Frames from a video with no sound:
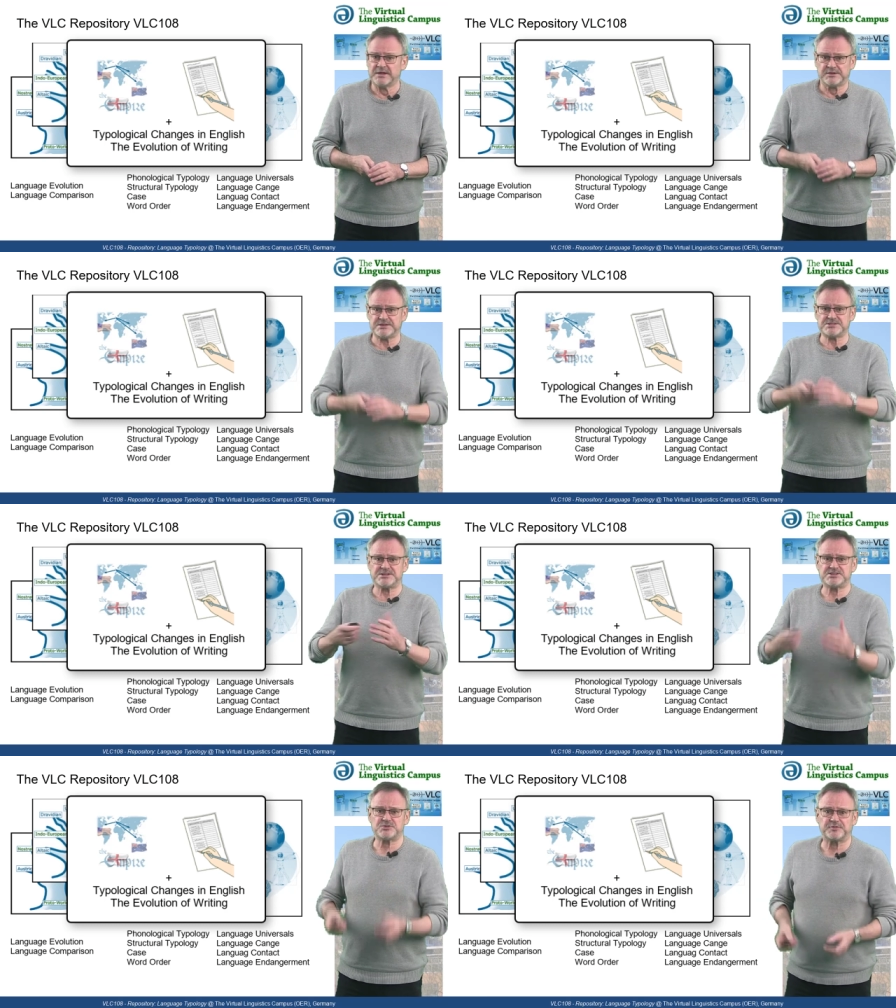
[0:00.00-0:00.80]
This
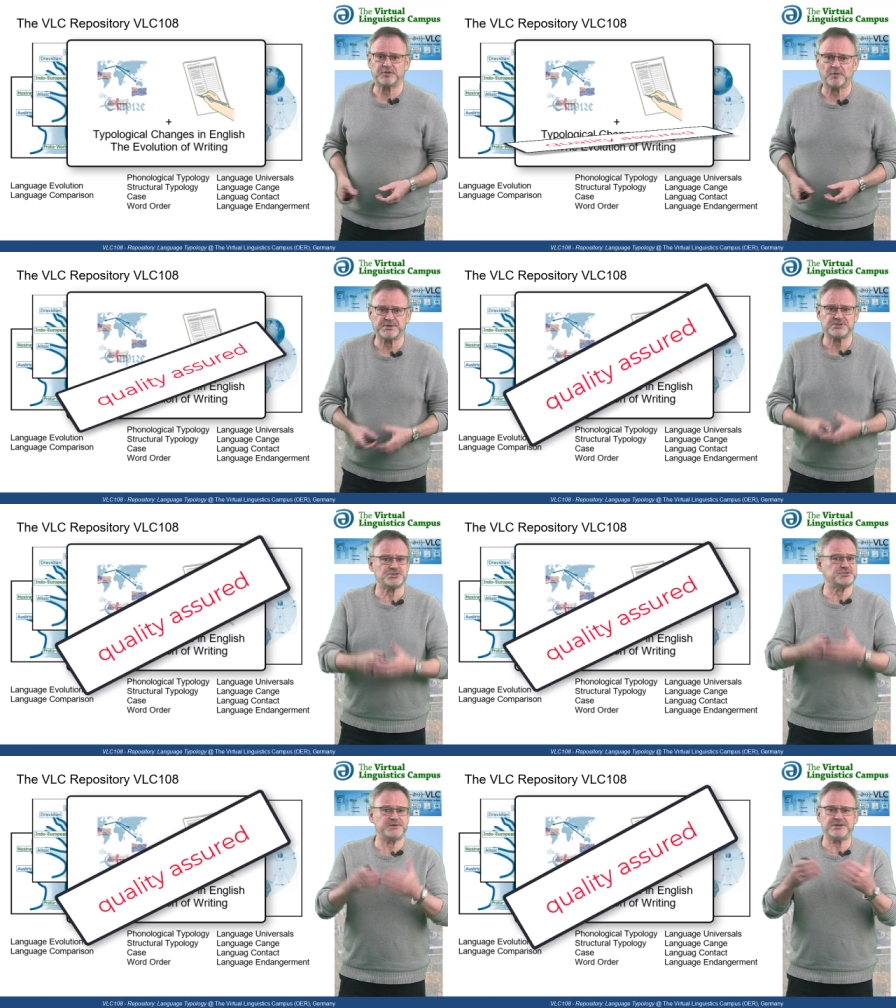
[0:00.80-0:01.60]
list of topics
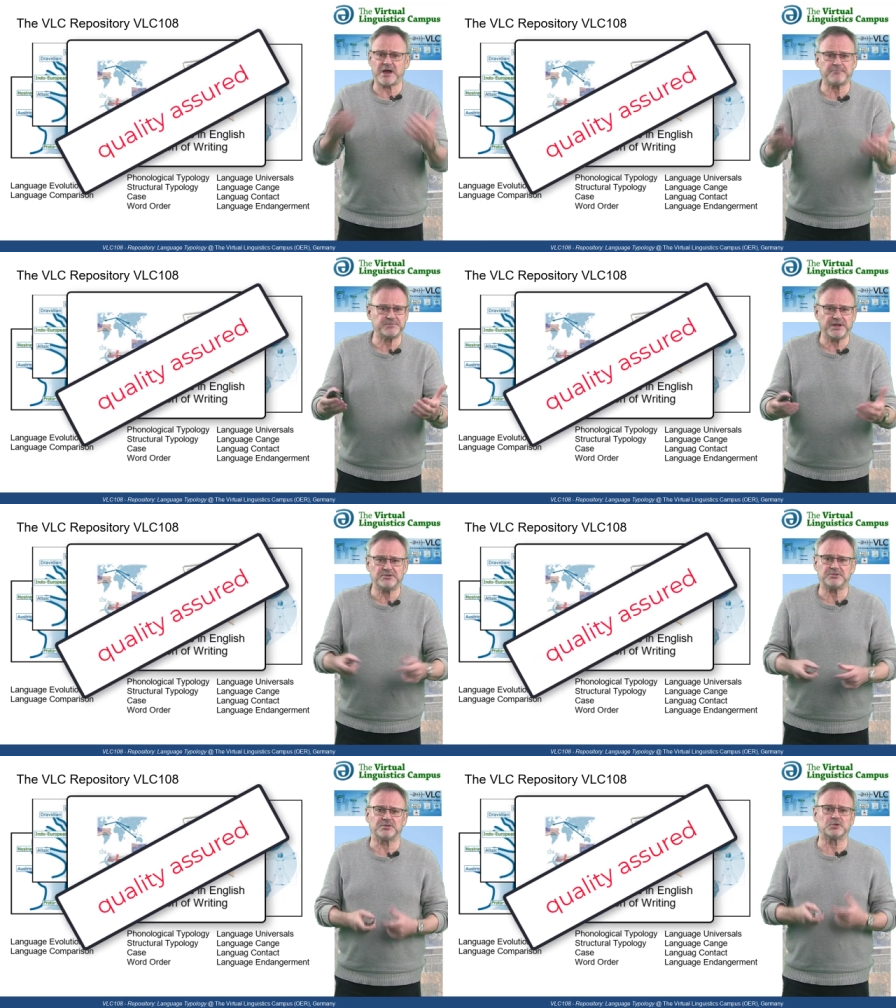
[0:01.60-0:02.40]
is being
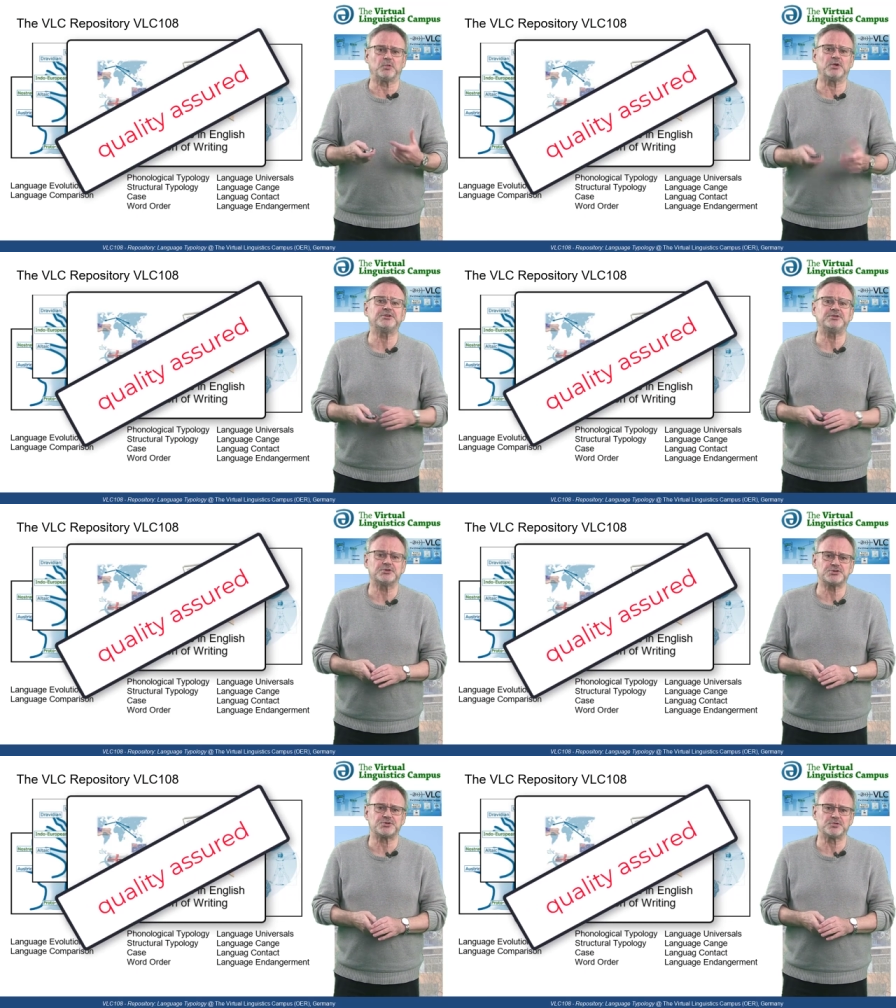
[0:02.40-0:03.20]
updated and quality
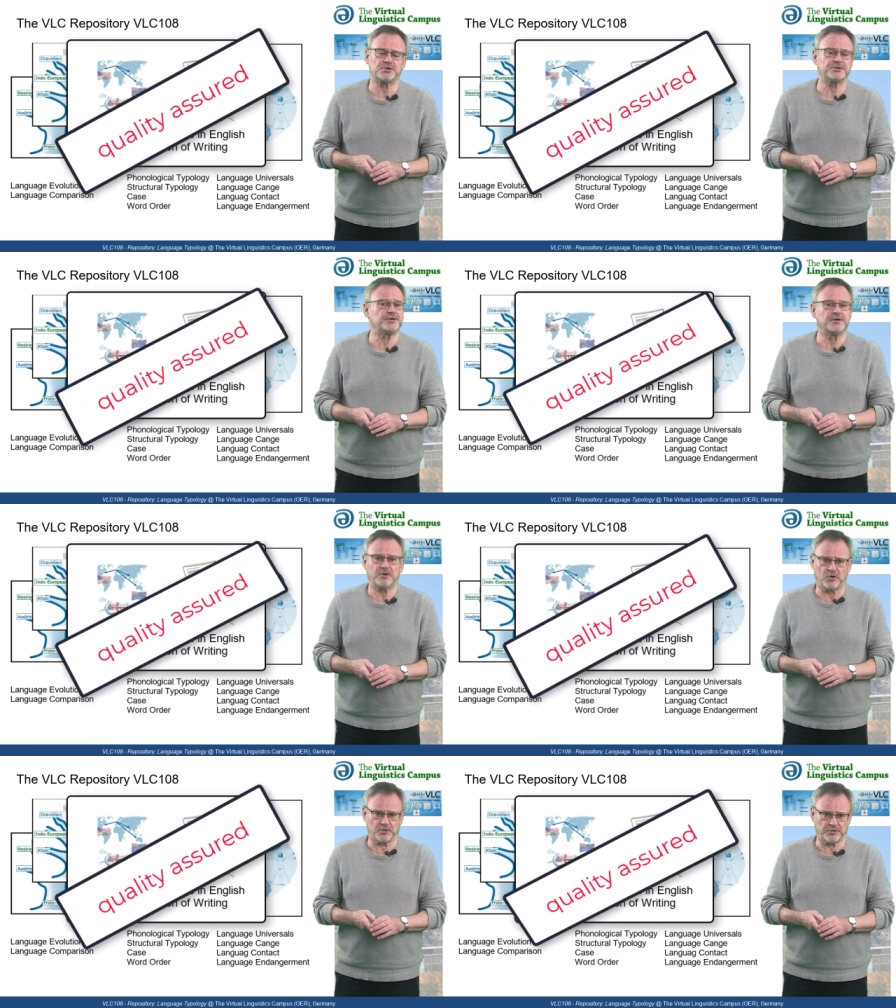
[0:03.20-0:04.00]
assured
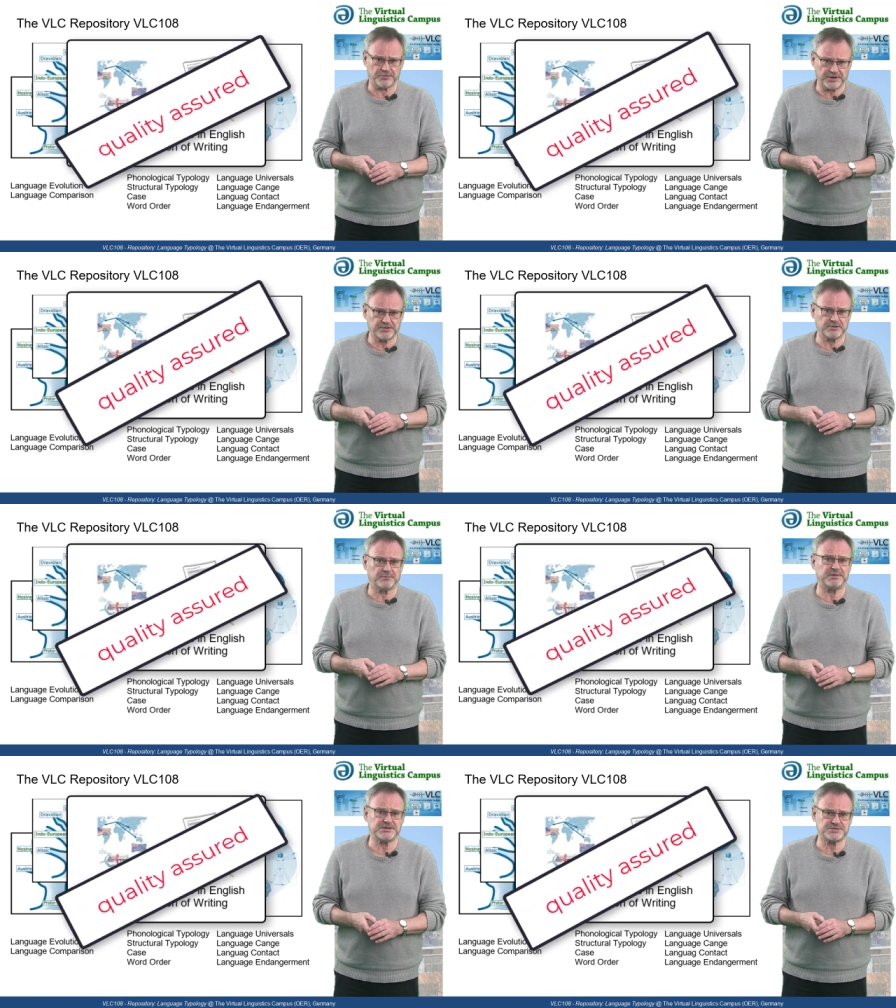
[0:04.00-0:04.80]
on a regular
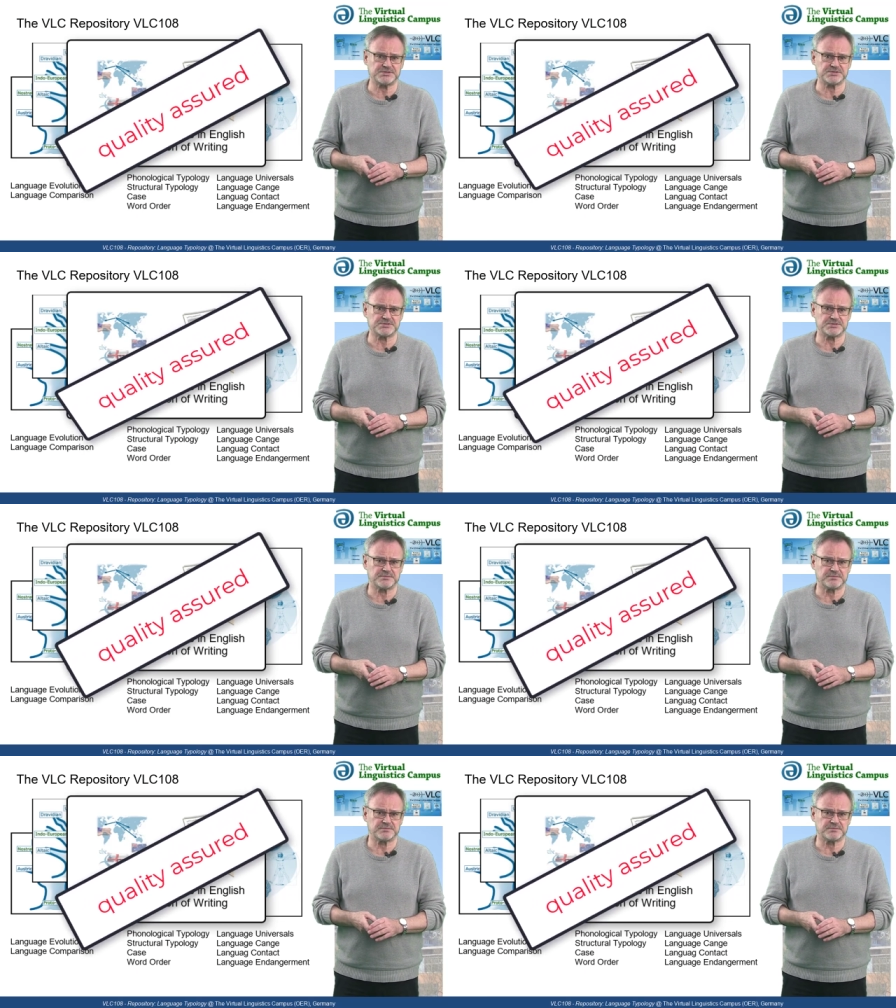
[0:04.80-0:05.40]
basis.